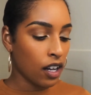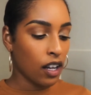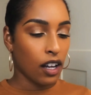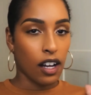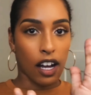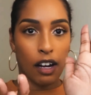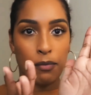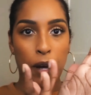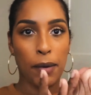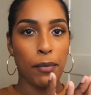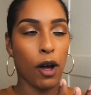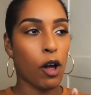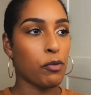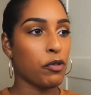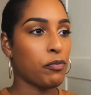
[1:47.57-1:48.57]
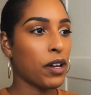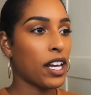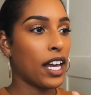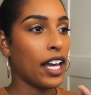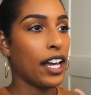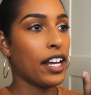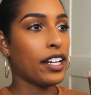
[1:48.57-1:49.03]
on my palm of my
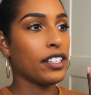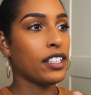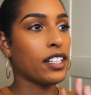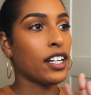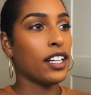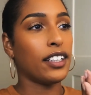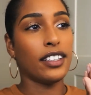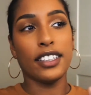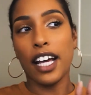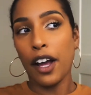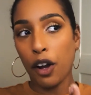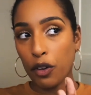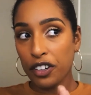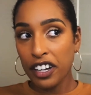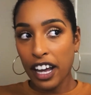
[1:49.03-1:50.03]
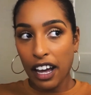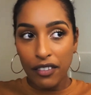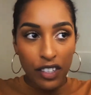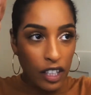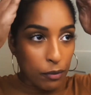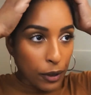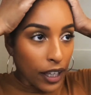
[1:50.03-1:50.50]
hand because I already have
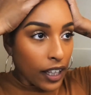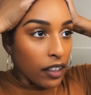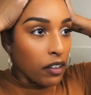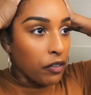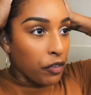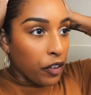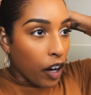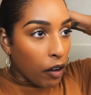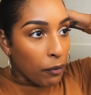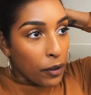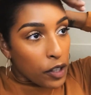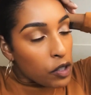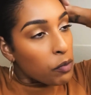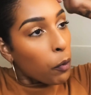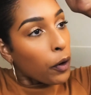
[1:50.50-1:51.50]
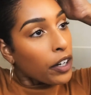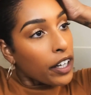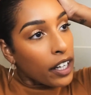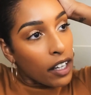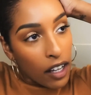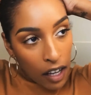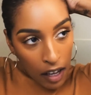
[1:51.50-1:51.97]
some in from this
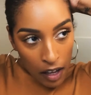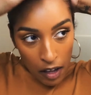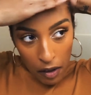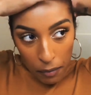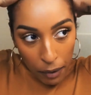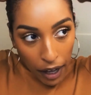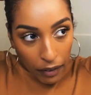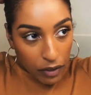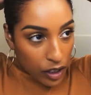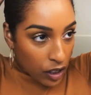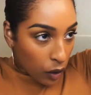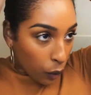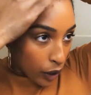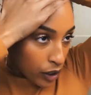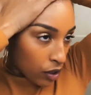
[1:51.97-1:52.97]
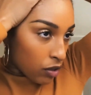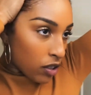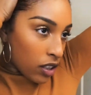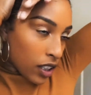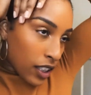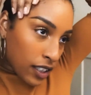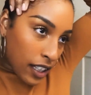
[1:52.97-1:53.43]
morning, but I'm just going to
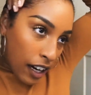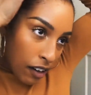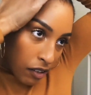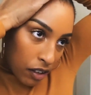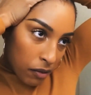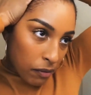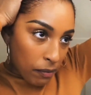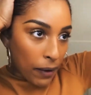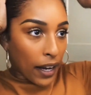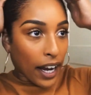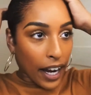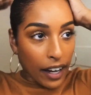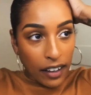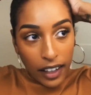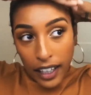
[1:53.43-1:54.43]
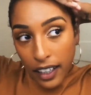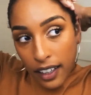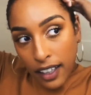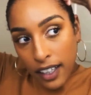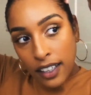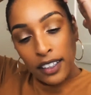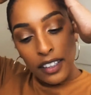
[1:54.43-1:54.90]
slick down my hair like
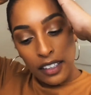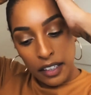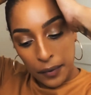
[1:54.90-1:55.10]
this